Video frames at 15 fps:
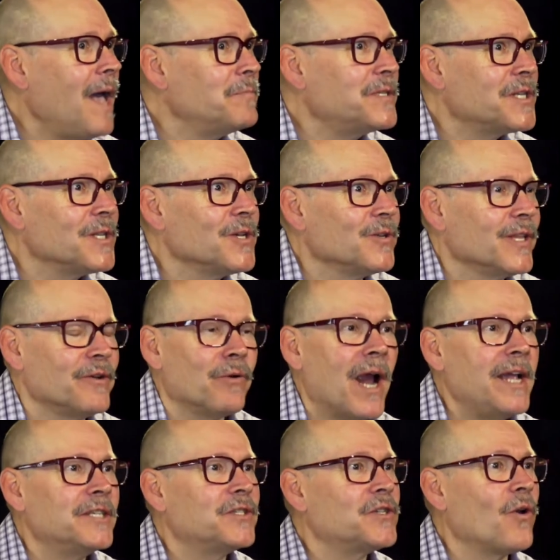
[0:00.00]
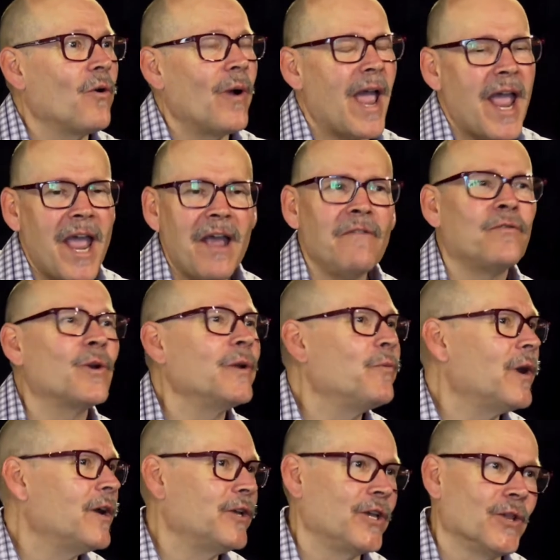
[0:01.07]
Absolutely, right? So
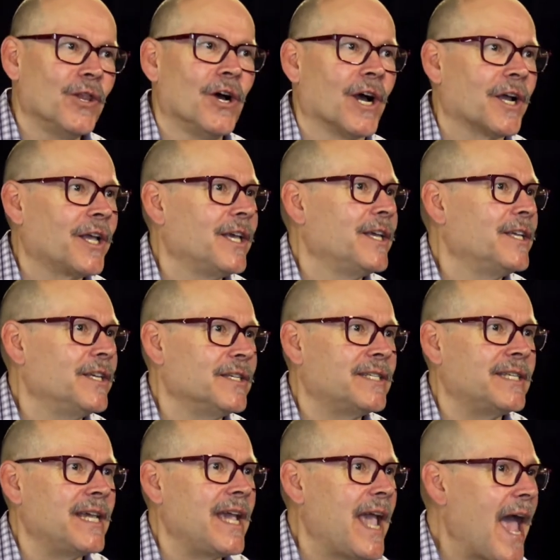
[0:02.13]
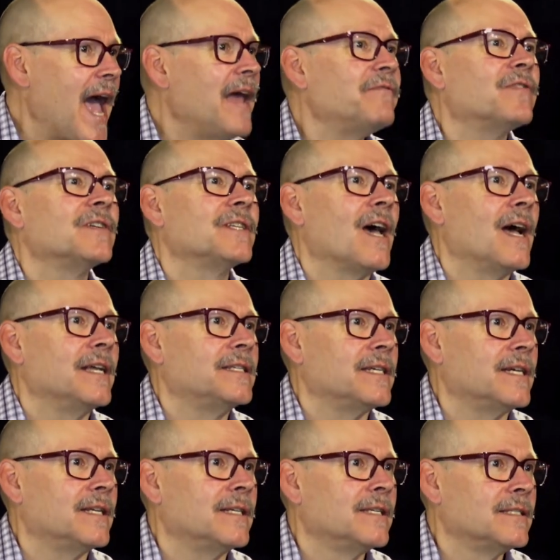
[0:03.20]
everywhere you look, you see
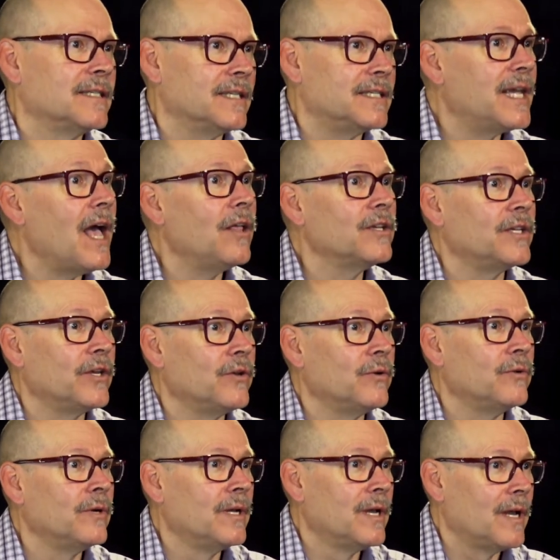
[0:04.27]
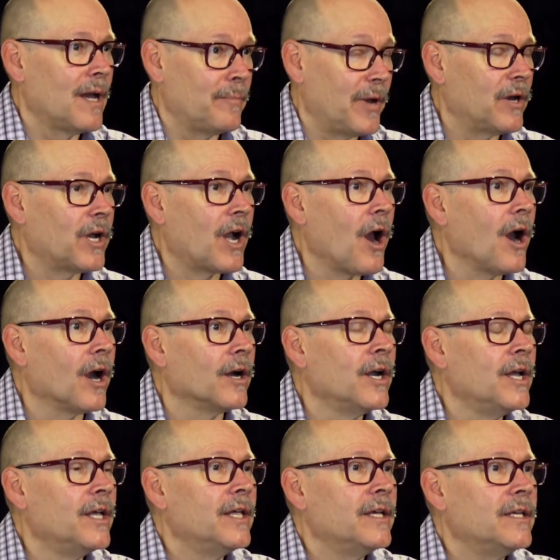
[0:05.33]
advertising to tell you about a car.
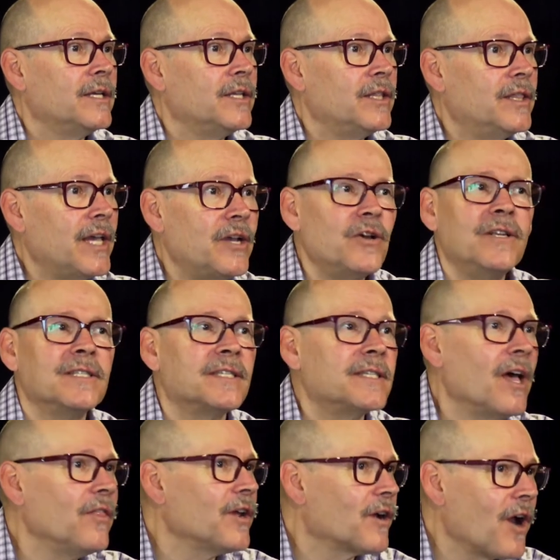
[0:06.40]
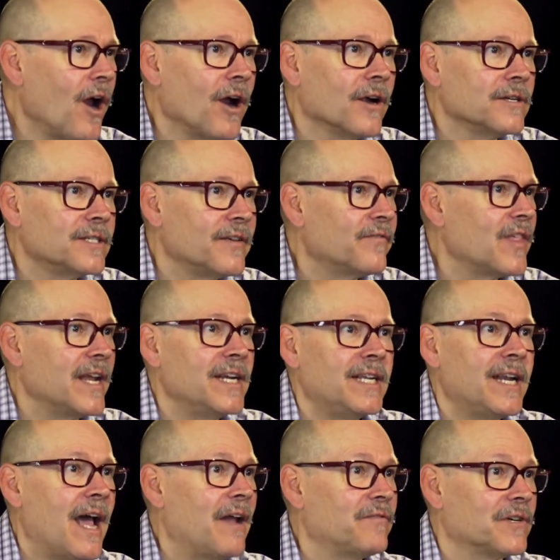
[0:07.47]
They couldn't sell their cars if they
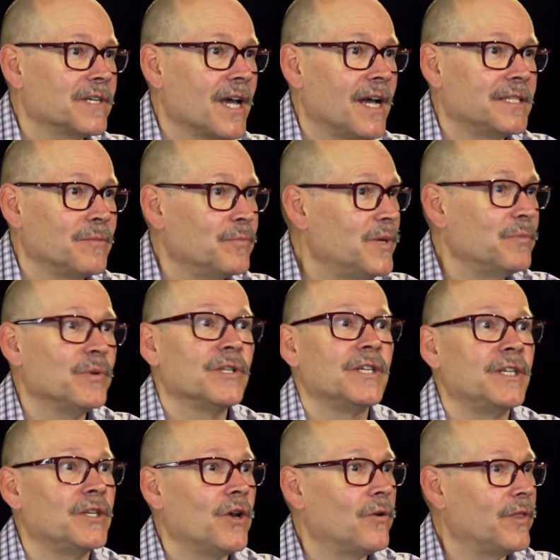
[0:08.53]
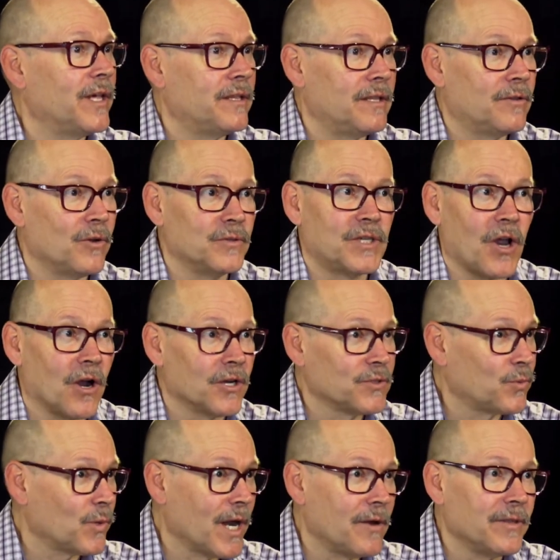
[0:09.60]
didn't advertise and people didn't know that those
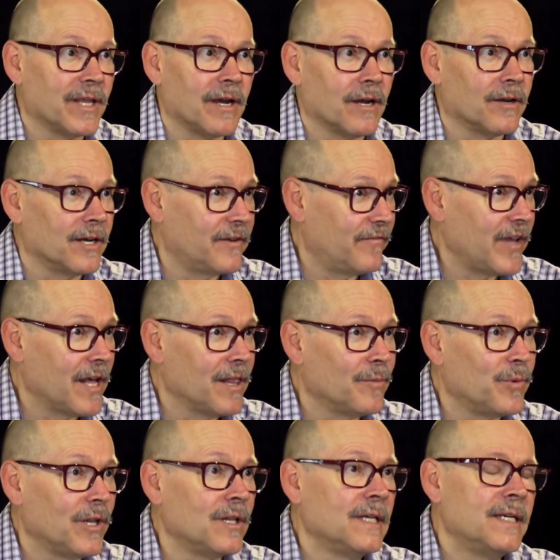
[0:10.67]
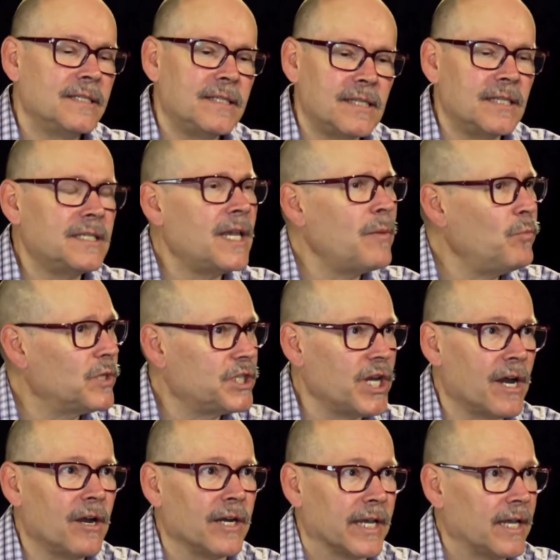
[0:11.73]
cars were out there and available. It's the same with
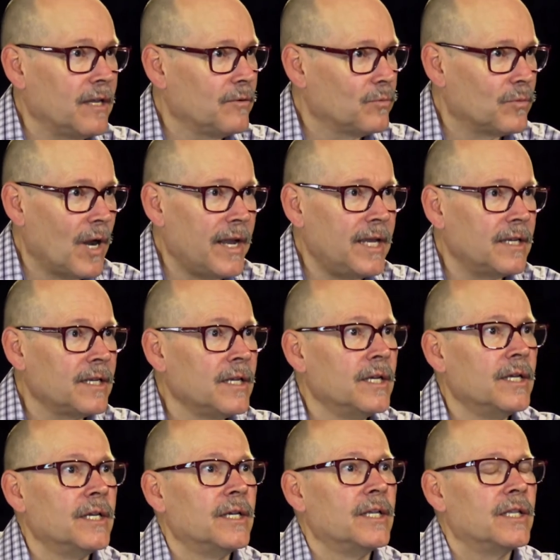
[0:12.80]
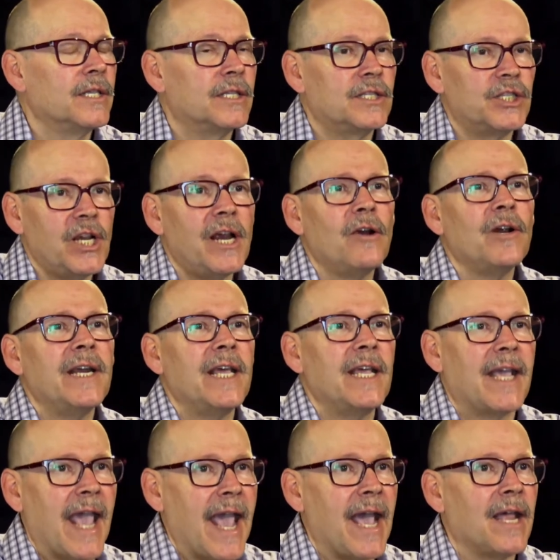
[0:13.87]
charity, right? Charity
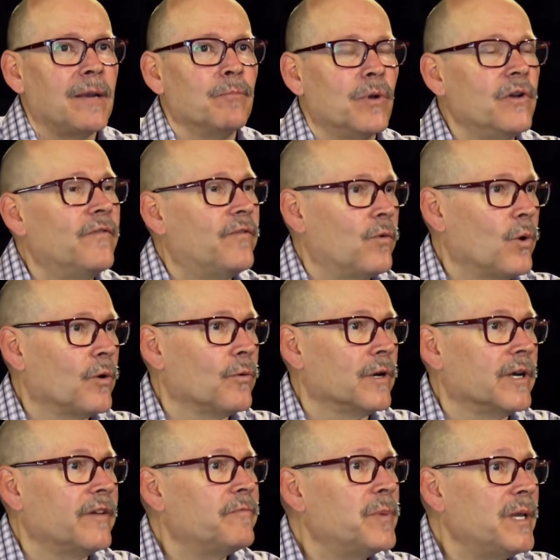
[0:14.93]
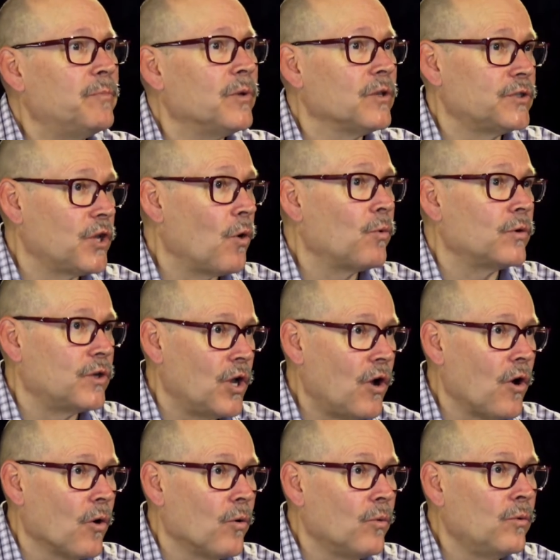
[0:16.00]
can't move forward if people don't
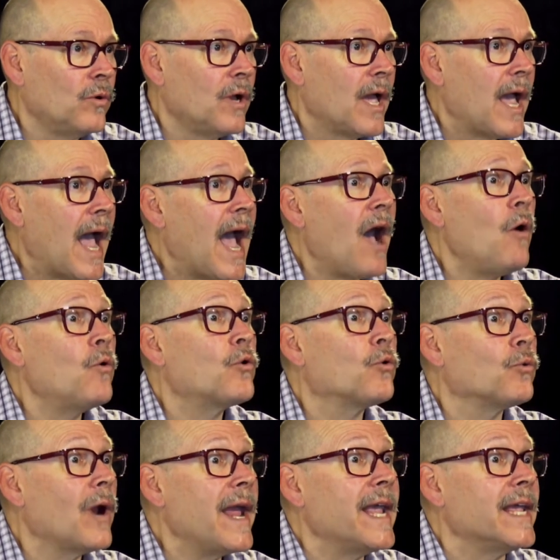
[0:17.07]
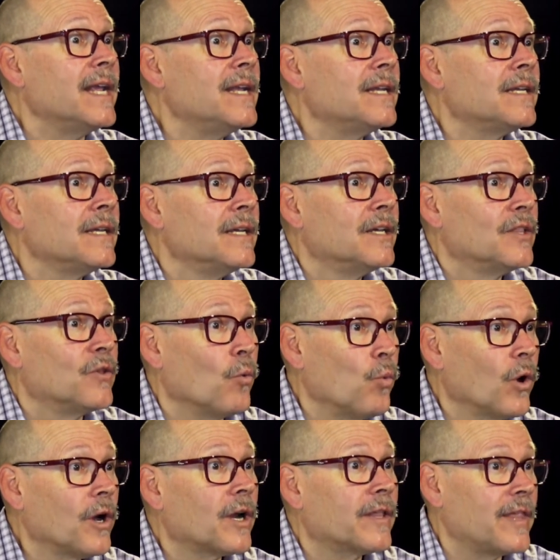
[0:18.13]
know how great the
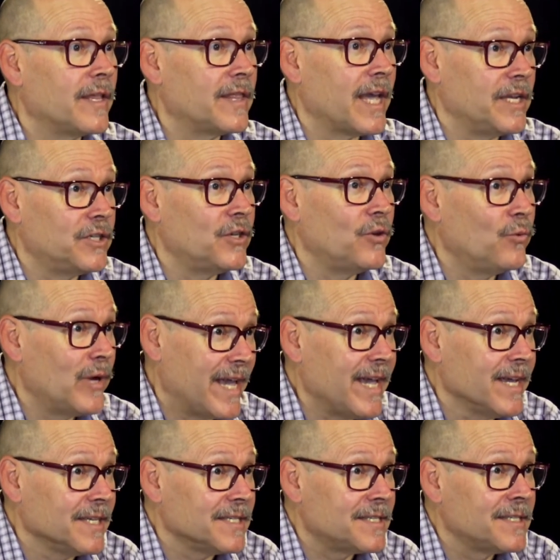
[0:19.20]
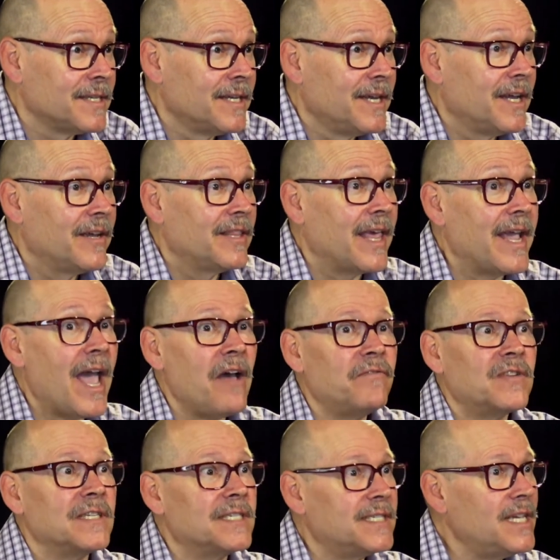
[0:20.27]
work that they do is. They
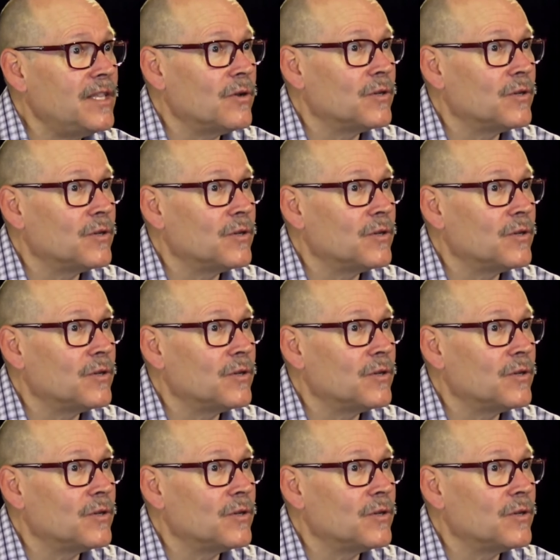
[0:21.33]
have to see